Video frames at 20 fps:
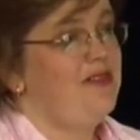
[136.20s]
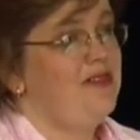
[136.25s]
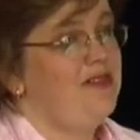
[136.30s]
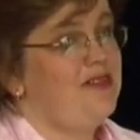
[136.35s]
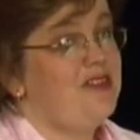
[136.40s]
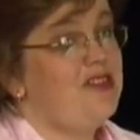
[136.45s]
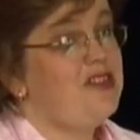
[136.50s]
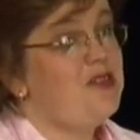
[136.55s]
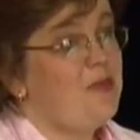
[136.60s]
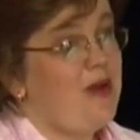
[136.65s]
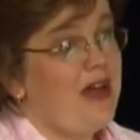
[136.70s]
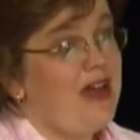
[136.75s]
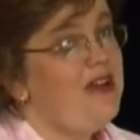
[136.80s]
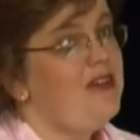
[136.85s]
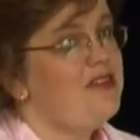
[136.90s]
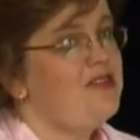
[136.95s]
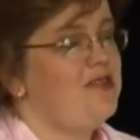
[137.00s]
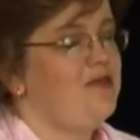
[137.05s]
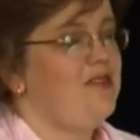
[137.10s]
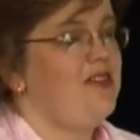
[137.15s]

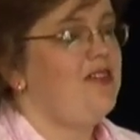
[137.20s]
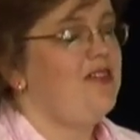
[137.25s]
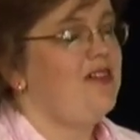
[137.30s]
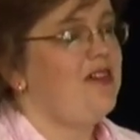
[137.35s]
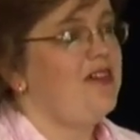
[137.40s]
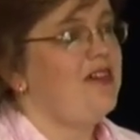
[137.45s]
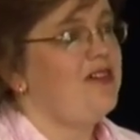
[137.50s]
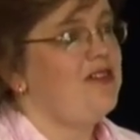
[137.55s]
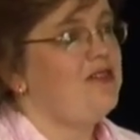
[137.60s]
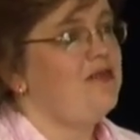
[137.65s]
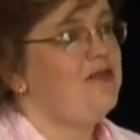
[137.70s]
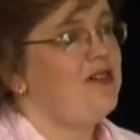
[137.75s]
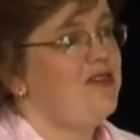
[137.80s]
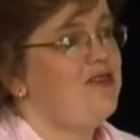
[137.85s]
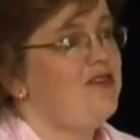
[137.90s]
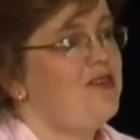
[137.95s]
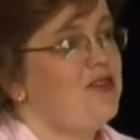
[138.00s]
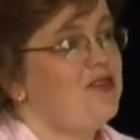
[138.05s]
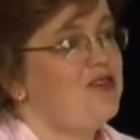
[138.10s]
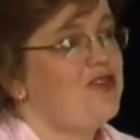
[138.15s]
despite doing that, you do
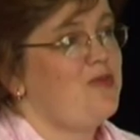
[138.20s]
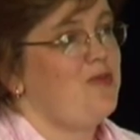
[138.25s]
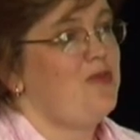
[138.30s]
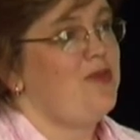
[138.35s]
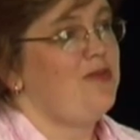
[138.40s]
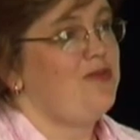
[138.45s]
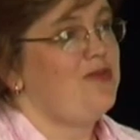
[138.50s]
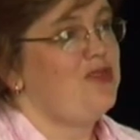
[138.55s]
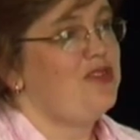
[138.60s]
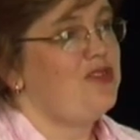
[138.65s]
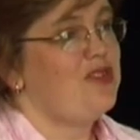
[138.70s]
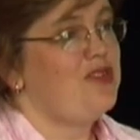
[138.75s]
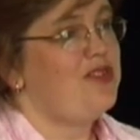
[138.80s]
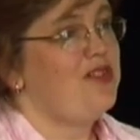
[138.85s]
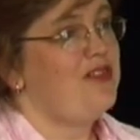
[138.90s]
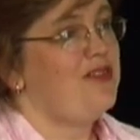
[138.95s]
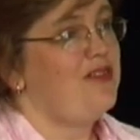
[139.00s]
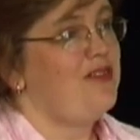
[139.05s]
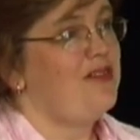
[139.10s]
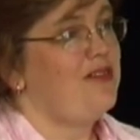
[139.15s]
give an odd spoon just
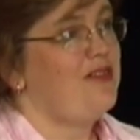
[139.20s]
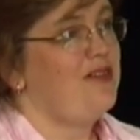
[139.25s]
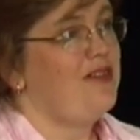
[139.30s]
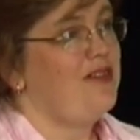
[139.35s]
to